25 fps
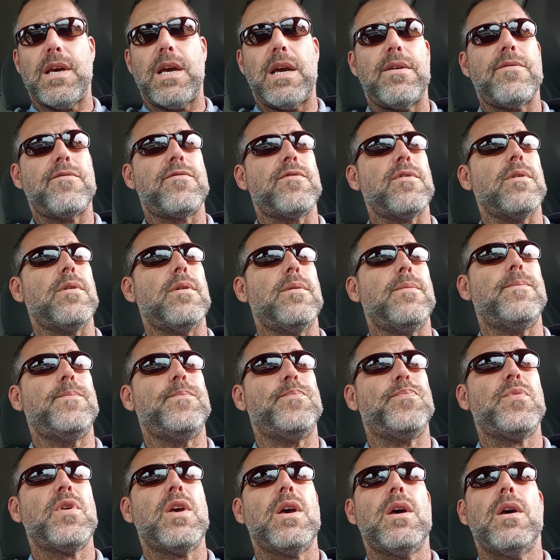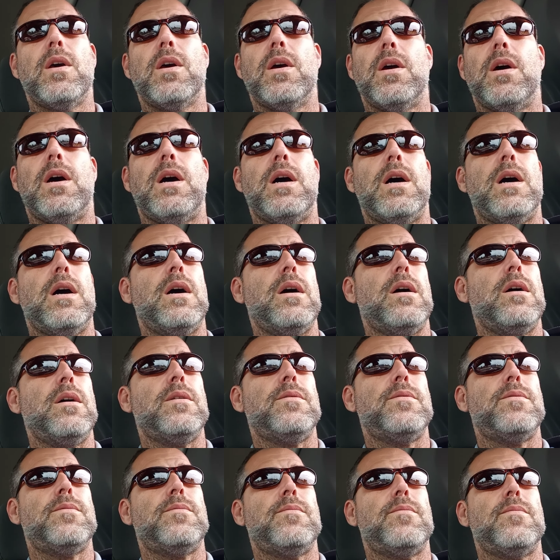thing from, uh,
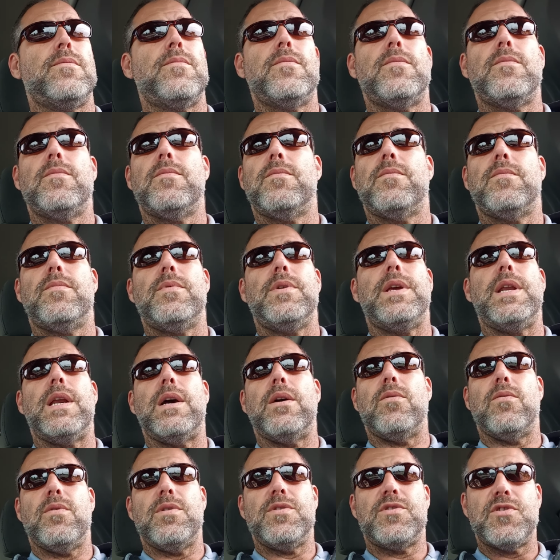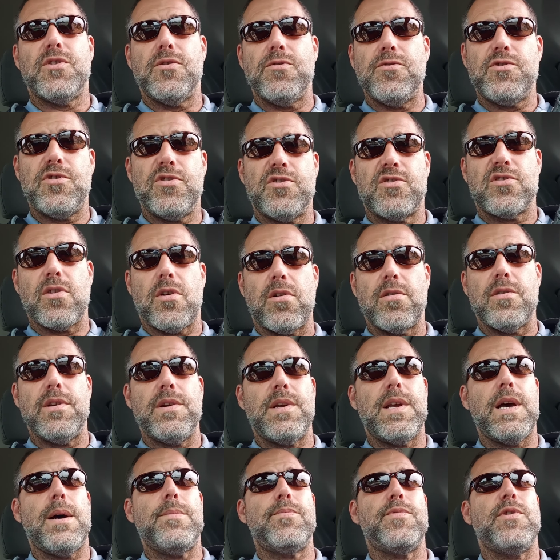you know, as soon as you start
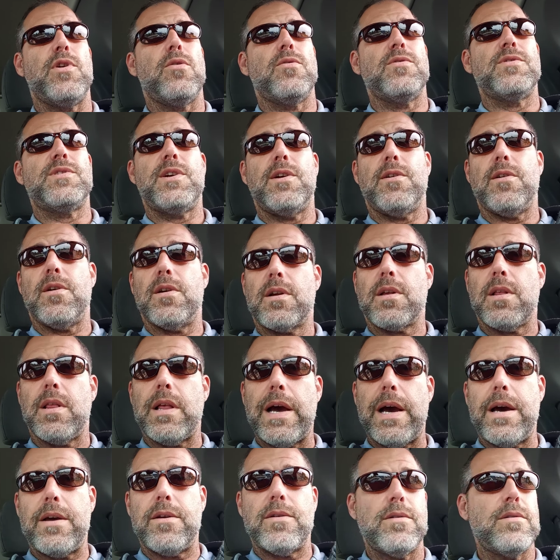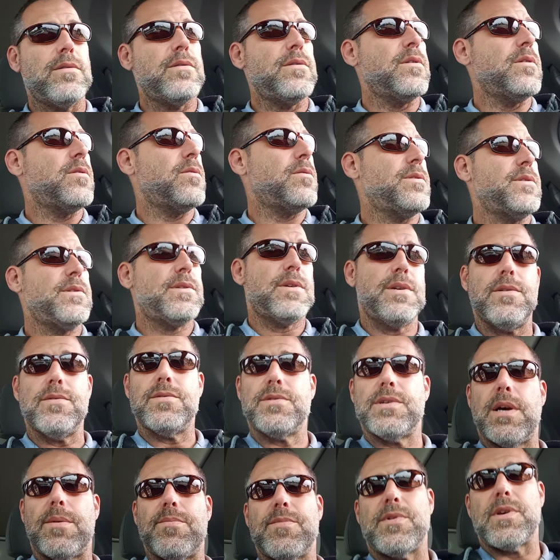it up, you always hear a clatter, you always hear
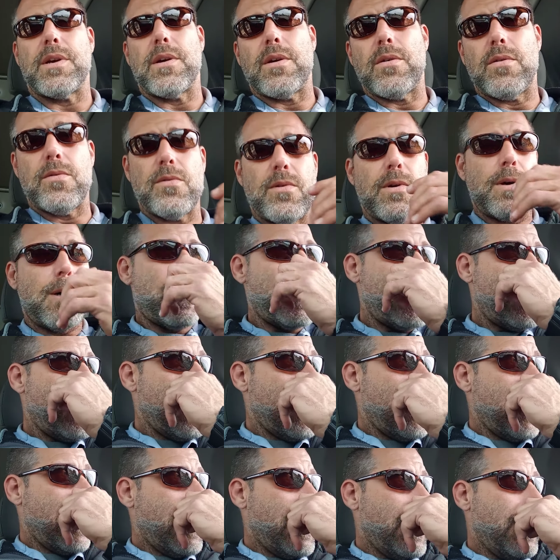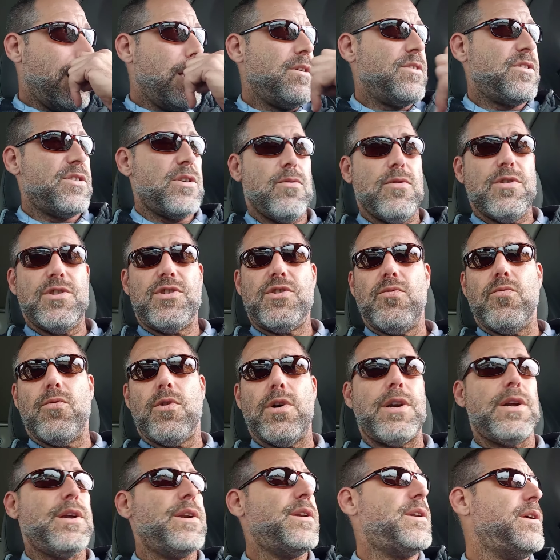something going on. So what you
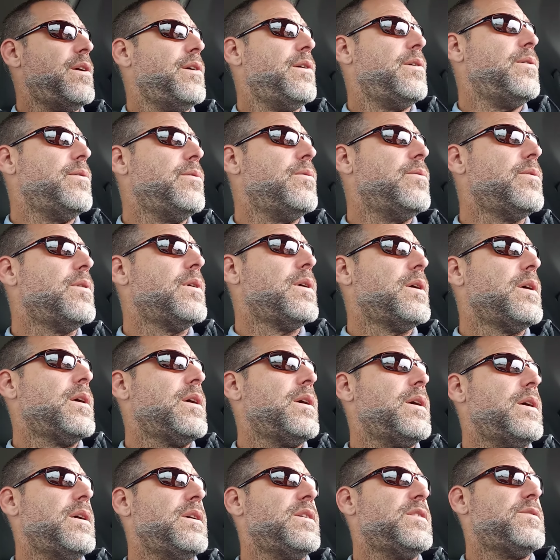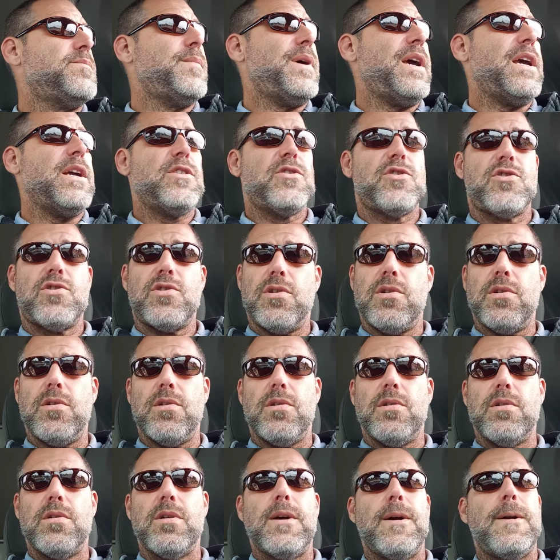want to do is make
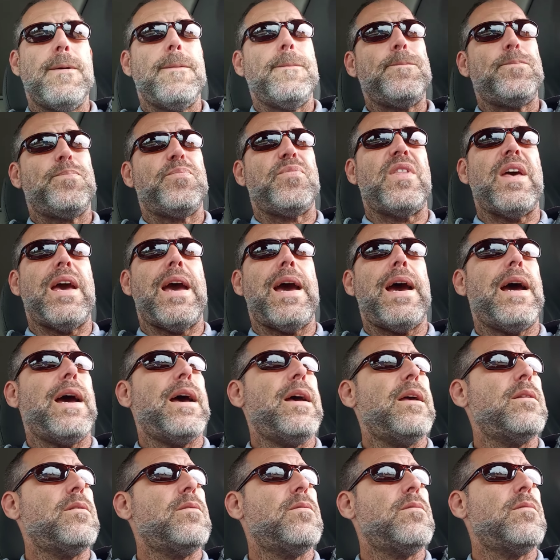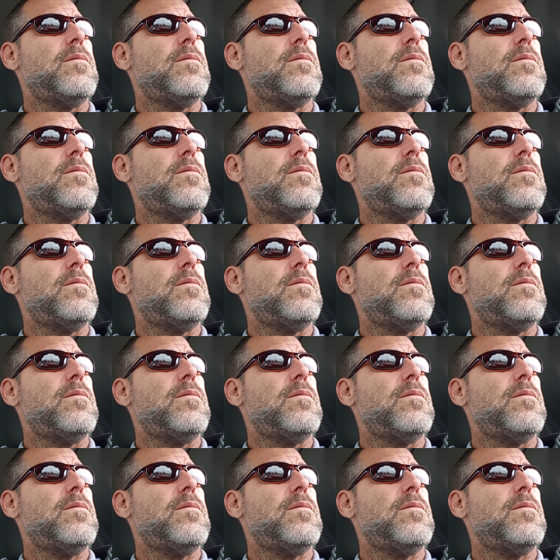sure that